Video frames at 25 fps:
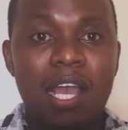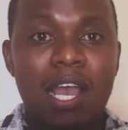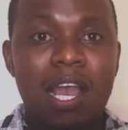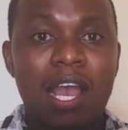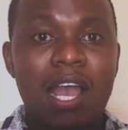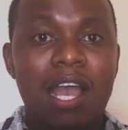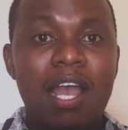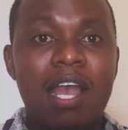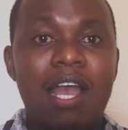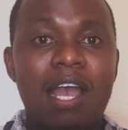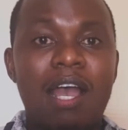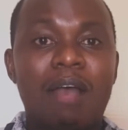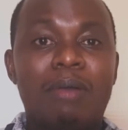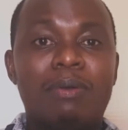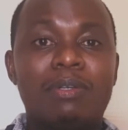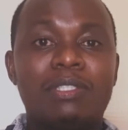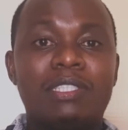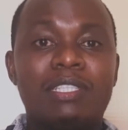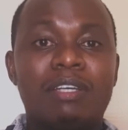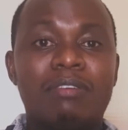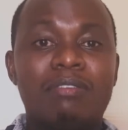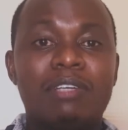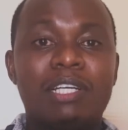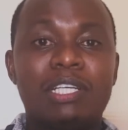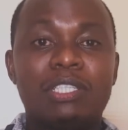I was
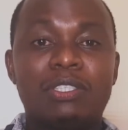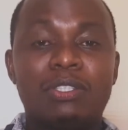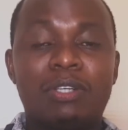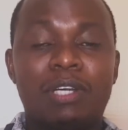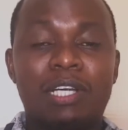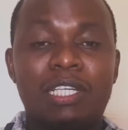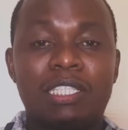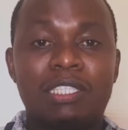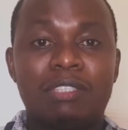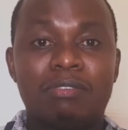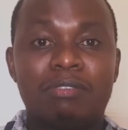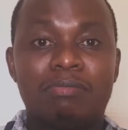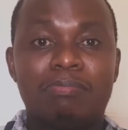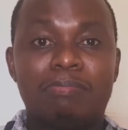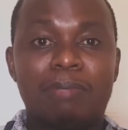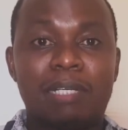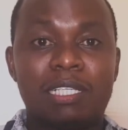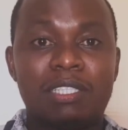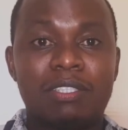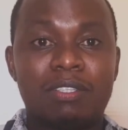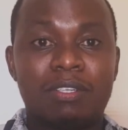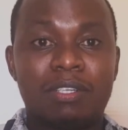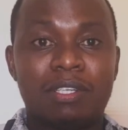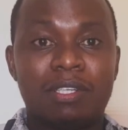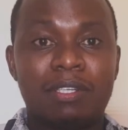a very talkative
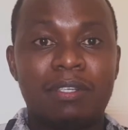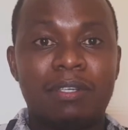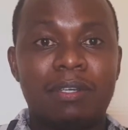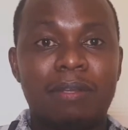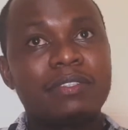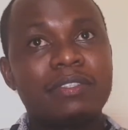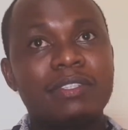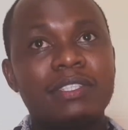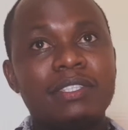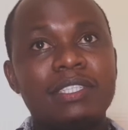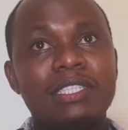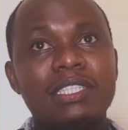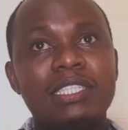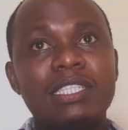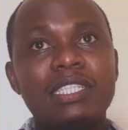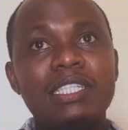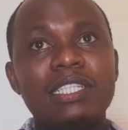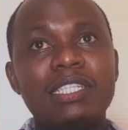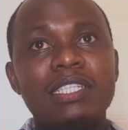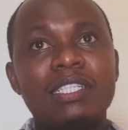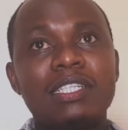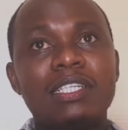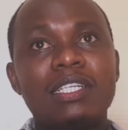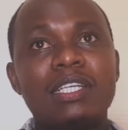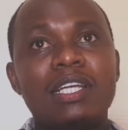person.
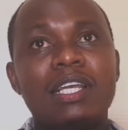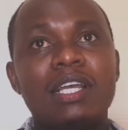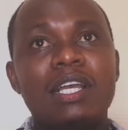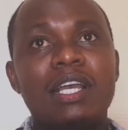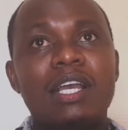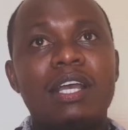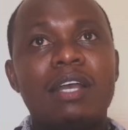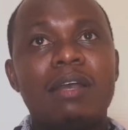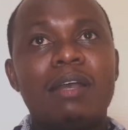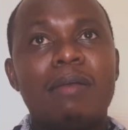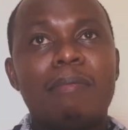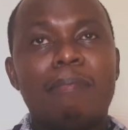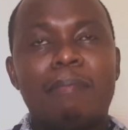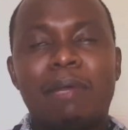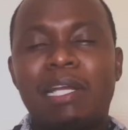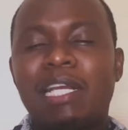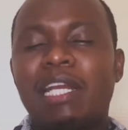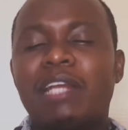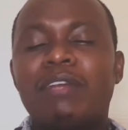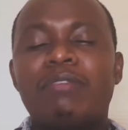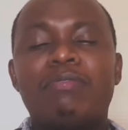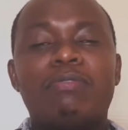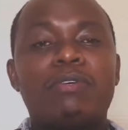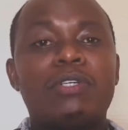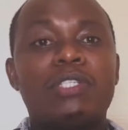But
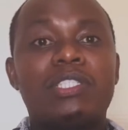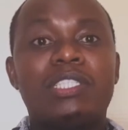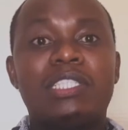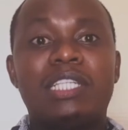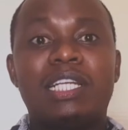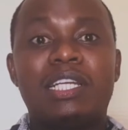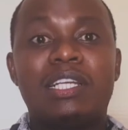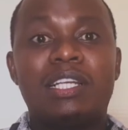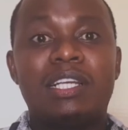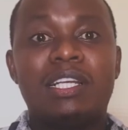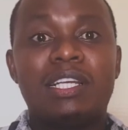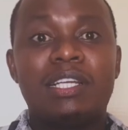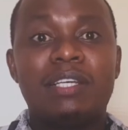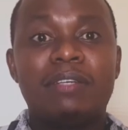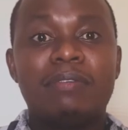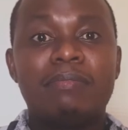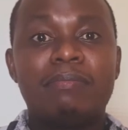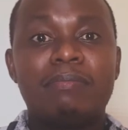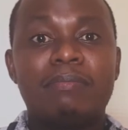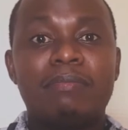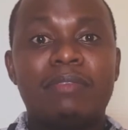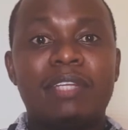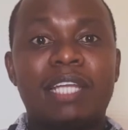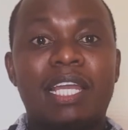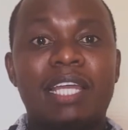unfortunately,
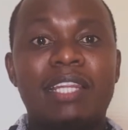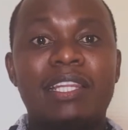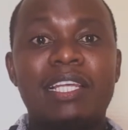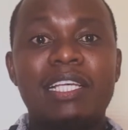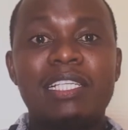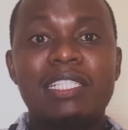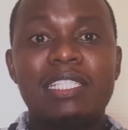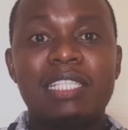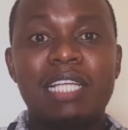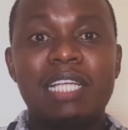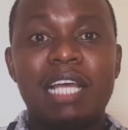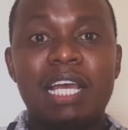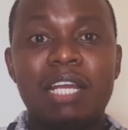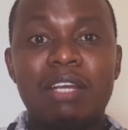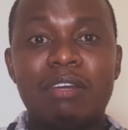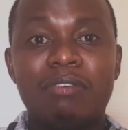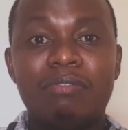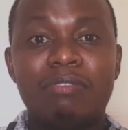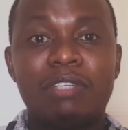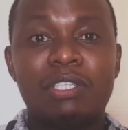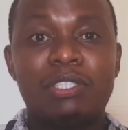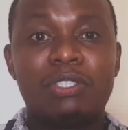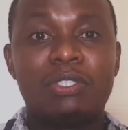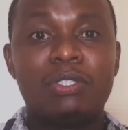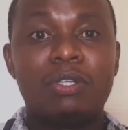in this line of
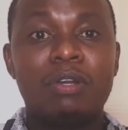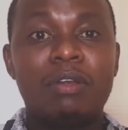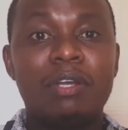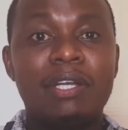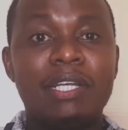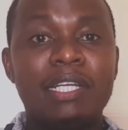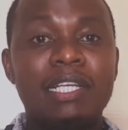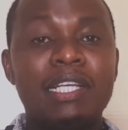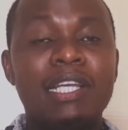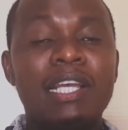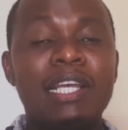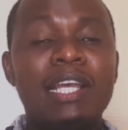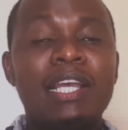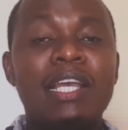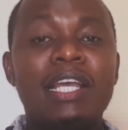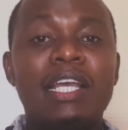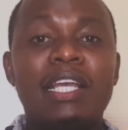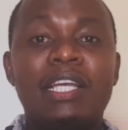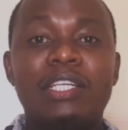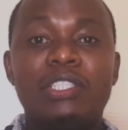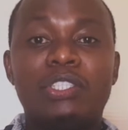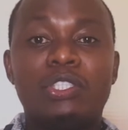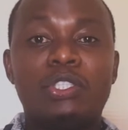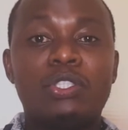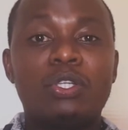the story,
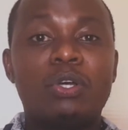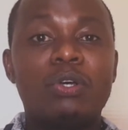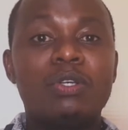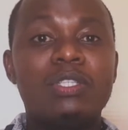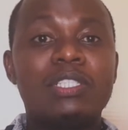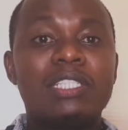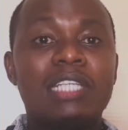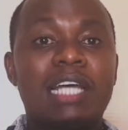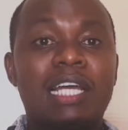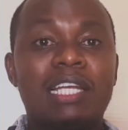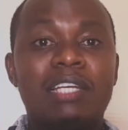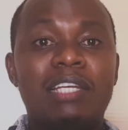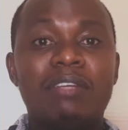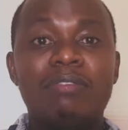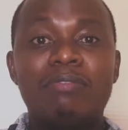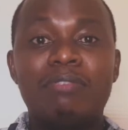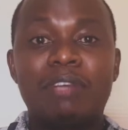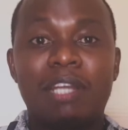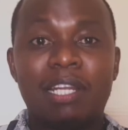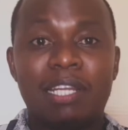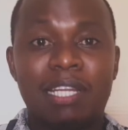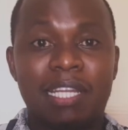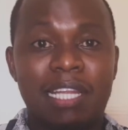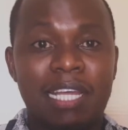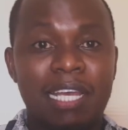it shows a
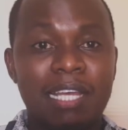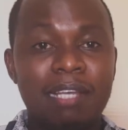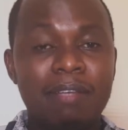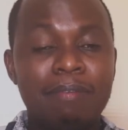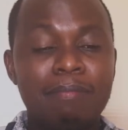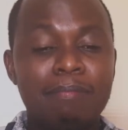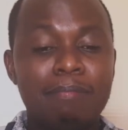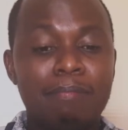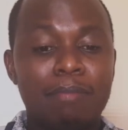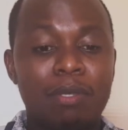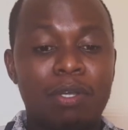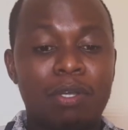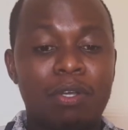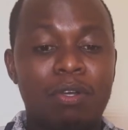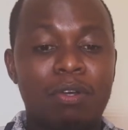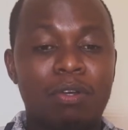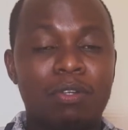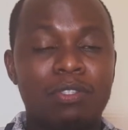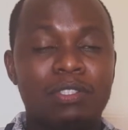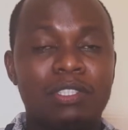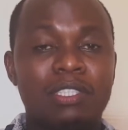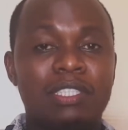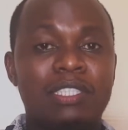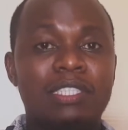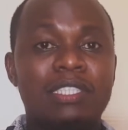different thing
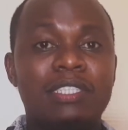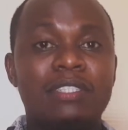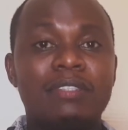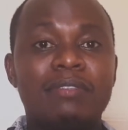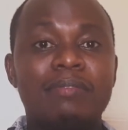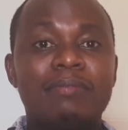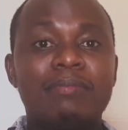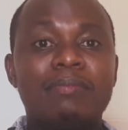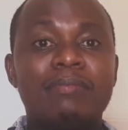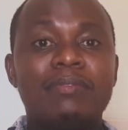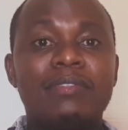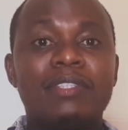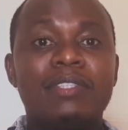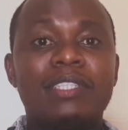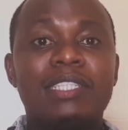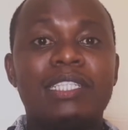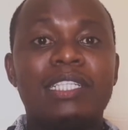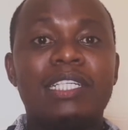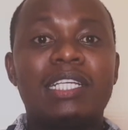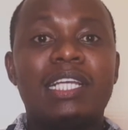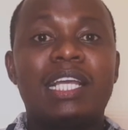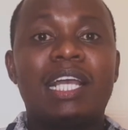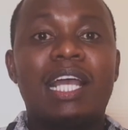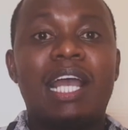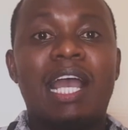because
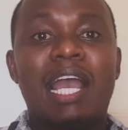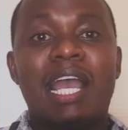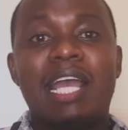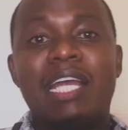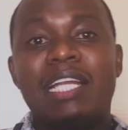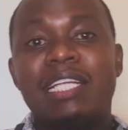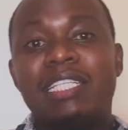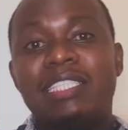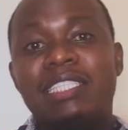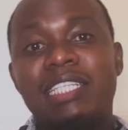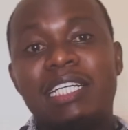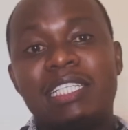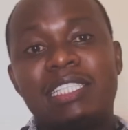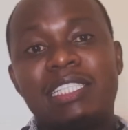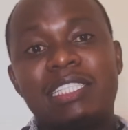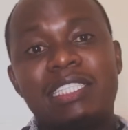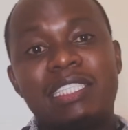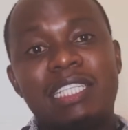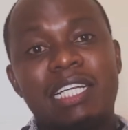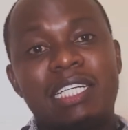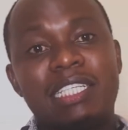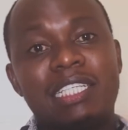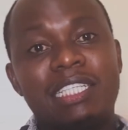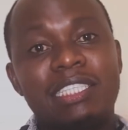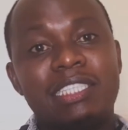I just
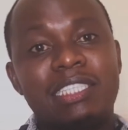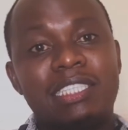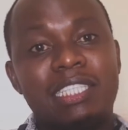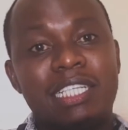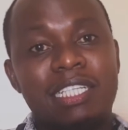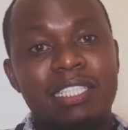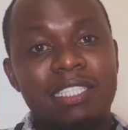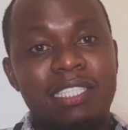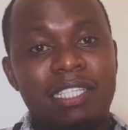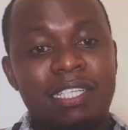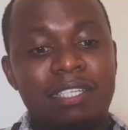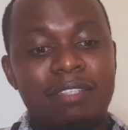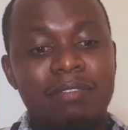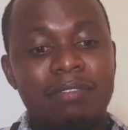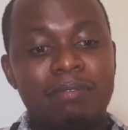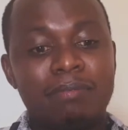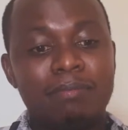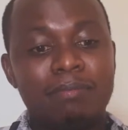started changing.